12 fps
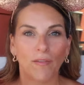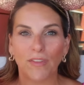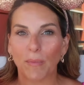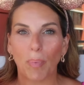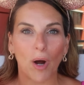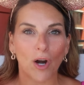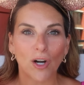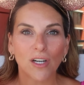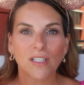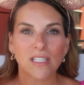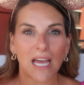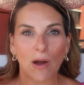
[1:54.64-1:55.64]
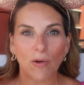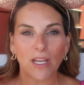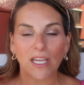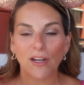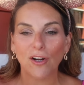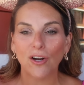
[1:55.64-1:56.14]
of the parks out
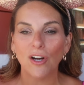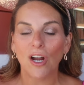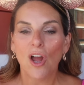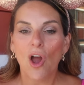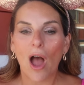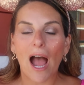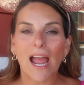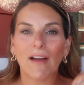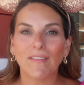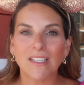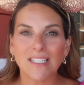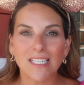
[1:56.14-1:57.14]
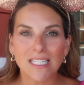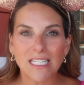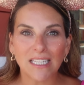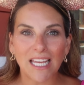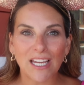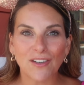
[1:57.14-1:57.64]
here I have a
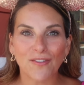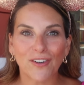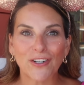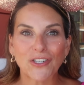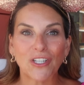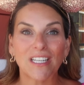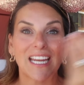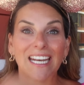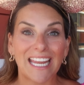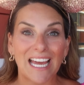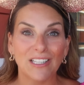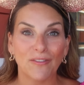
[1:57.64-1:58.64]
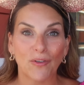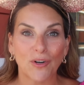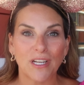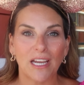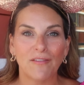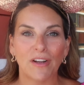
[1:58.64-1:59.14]
Disneyland version and a
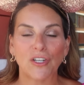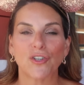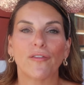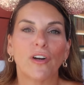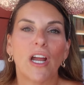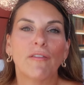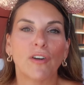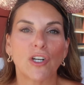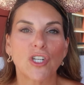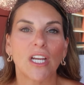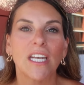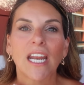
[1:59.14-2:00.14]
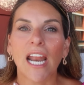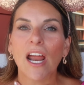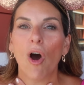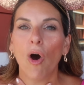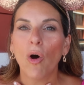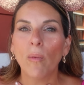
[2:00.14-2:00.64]
California Adventure version. And I
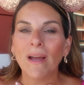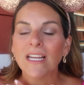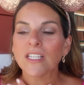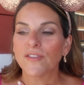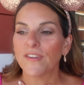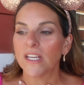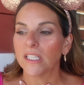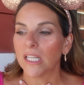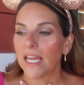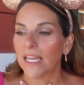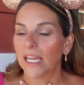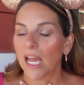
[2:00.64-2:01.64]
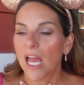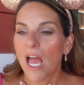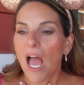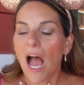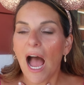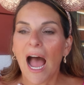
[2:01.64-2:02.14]
always feel like
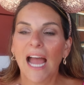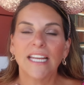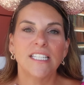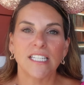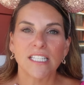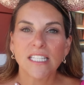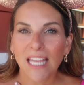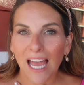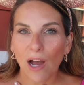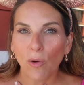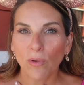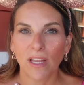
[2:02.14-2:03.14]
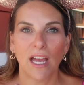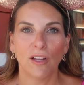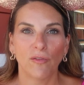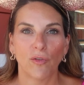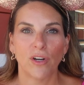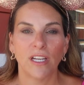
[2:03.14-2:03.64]
I discount
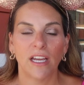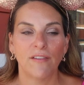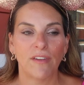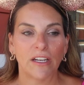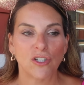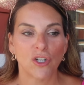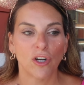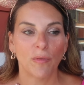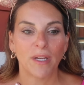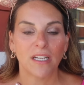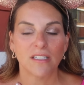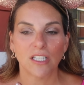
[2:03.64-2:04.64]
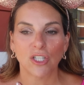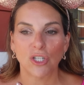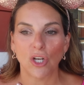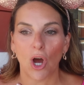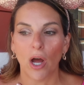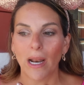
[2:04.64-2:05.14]
California Adventure because it's
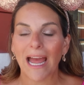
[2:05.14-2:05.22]
not